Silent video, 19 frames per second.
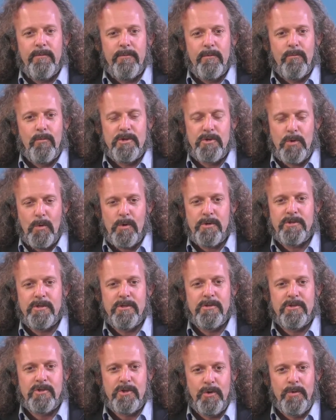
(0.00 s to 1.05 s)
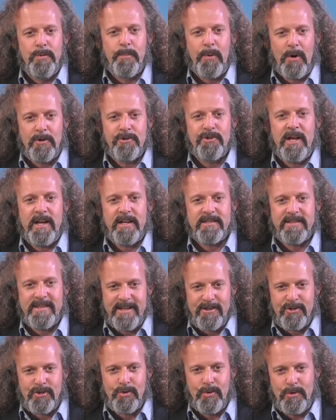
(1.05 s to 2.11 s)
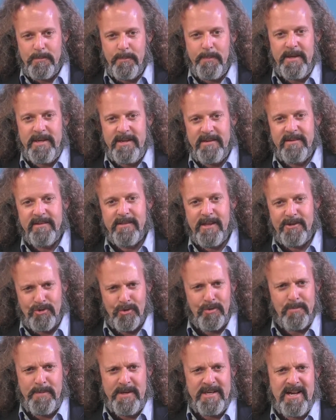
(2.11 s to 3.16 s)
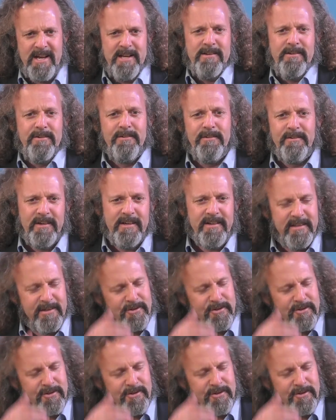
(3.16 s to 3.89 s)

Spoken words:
resources to projects that should be done, right?